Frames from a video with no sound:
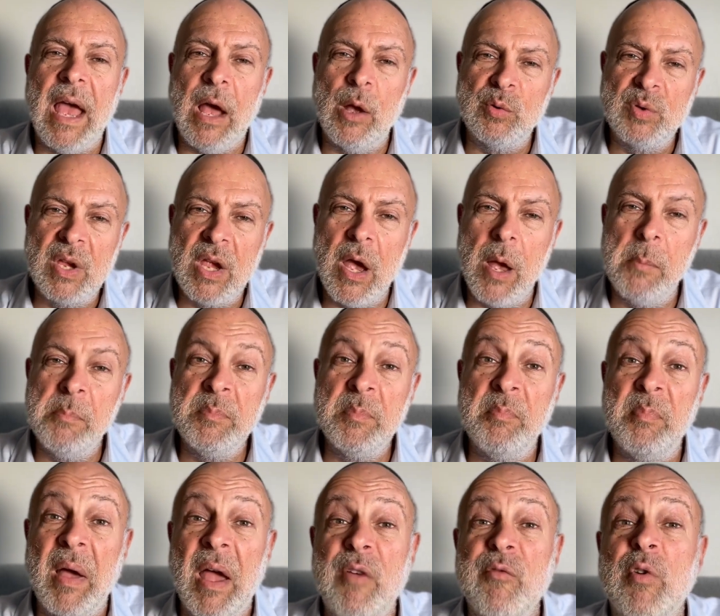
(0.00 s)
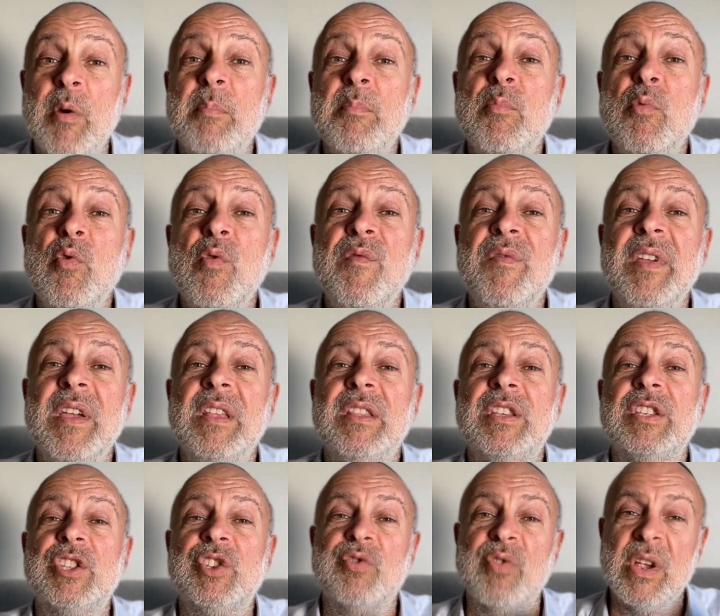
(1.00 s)
outcome by removing
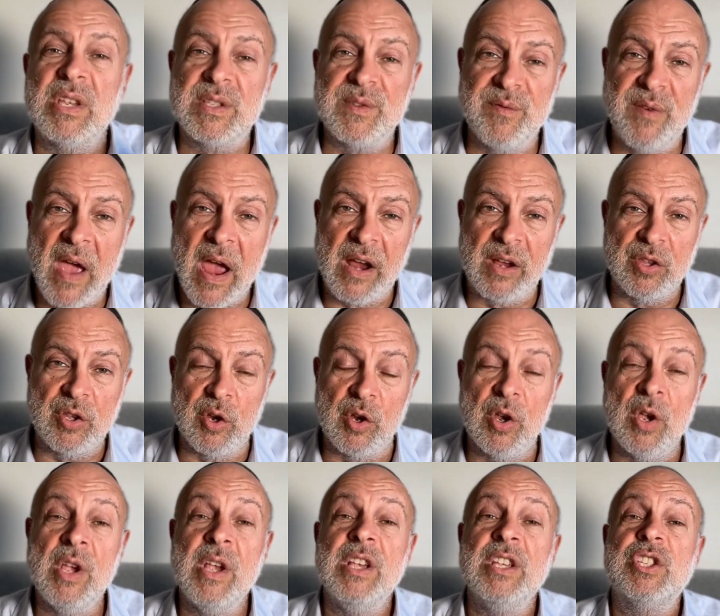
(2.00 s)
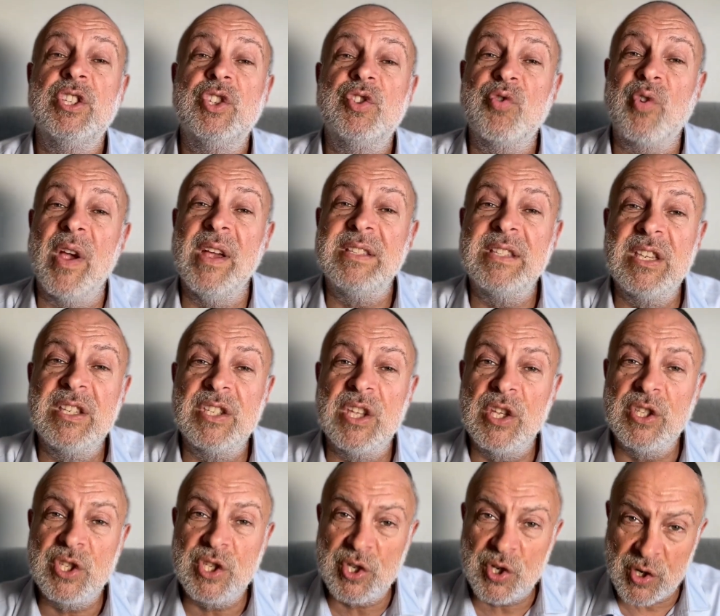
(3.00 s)
the stress factor. Stress is
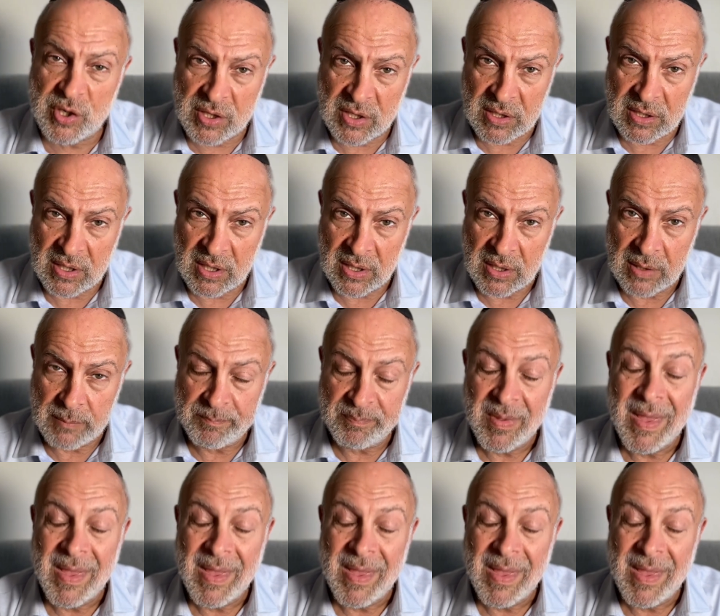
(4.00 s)
uncertainty.